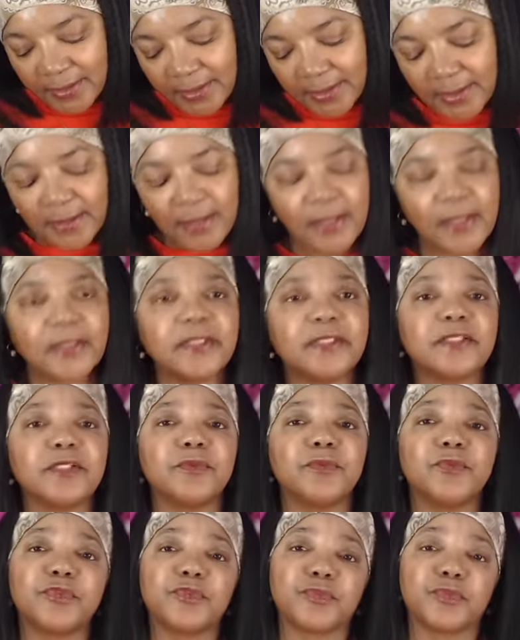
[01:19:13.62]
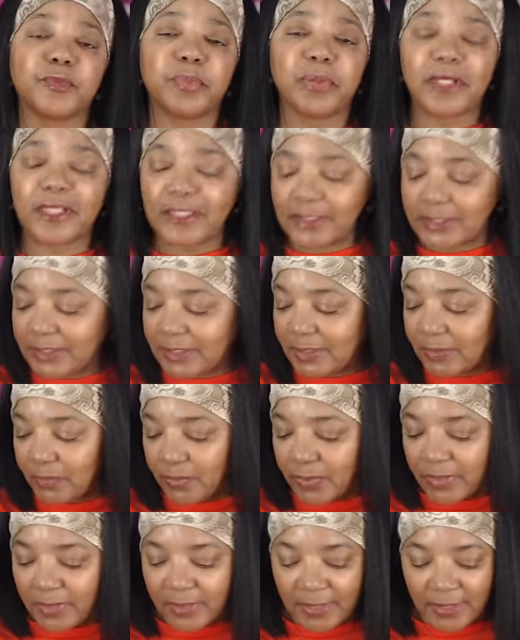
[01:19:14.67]
because it was replacing
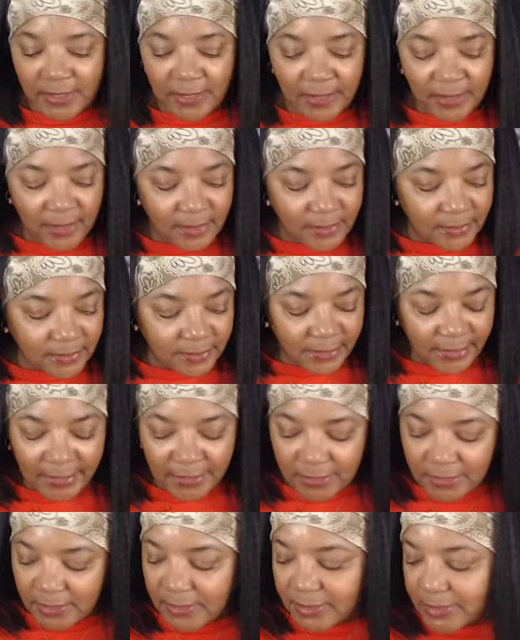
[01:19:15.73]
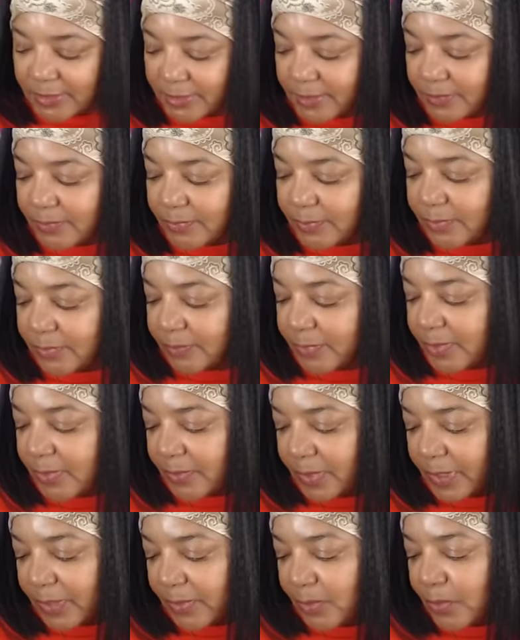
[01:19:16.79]
one that I take to the gym with me when
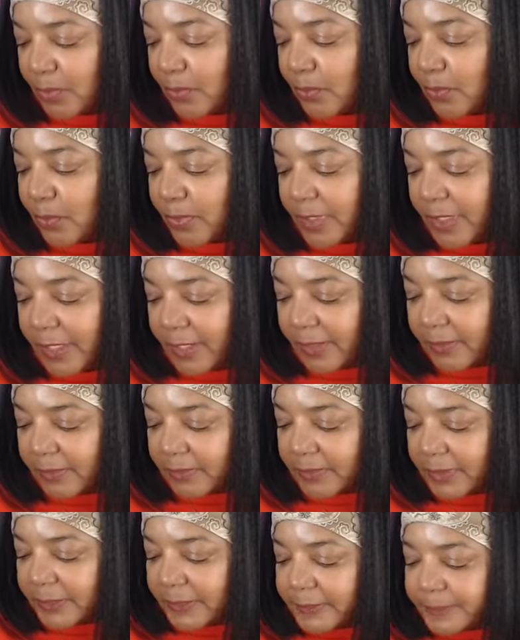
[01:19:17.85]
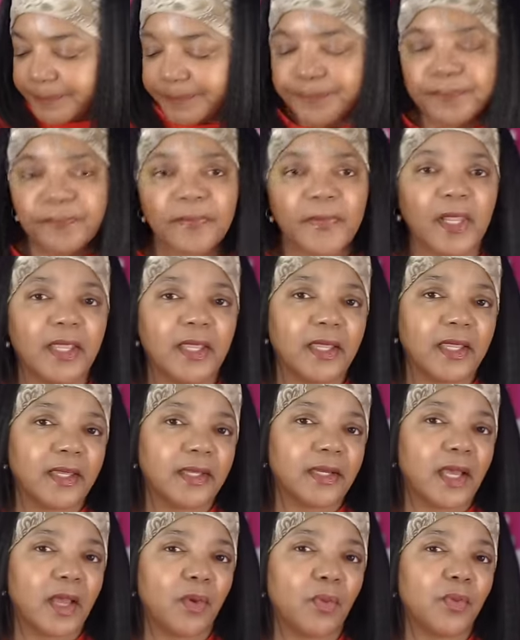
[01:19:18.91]
I go work out and
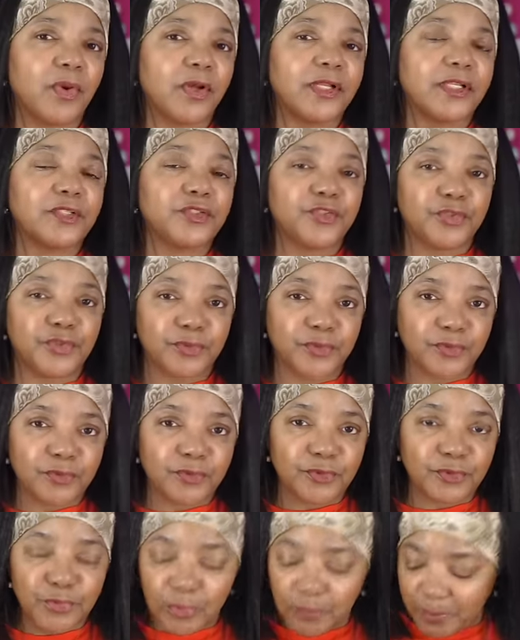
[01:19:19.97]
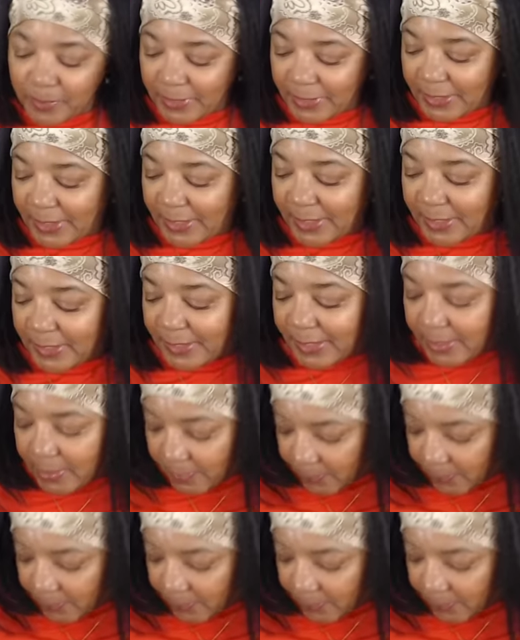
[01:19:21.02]
I wanted to duplicate that